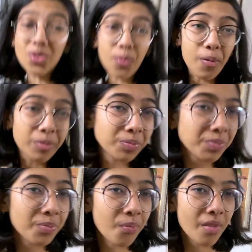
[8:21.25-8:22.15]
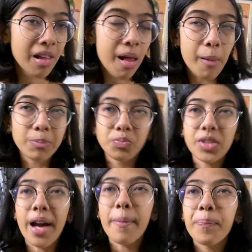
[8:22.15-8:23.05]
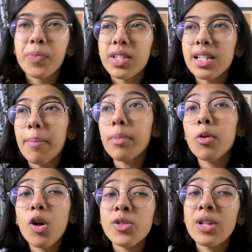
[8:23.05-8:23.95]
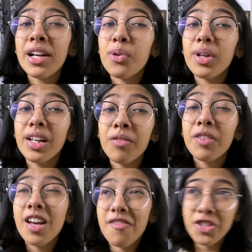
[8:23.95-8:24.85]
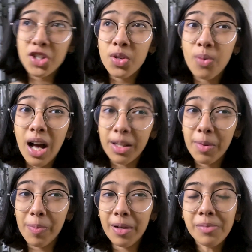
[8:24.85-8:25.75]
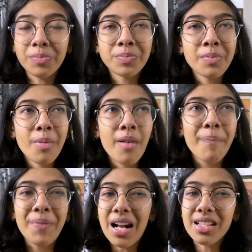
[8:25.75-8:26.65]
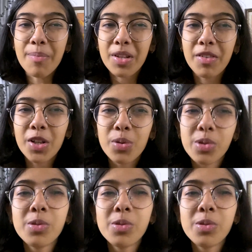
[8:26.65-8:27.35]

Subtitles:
So yeah, some people also like to give gifts to other people. That's something we do too.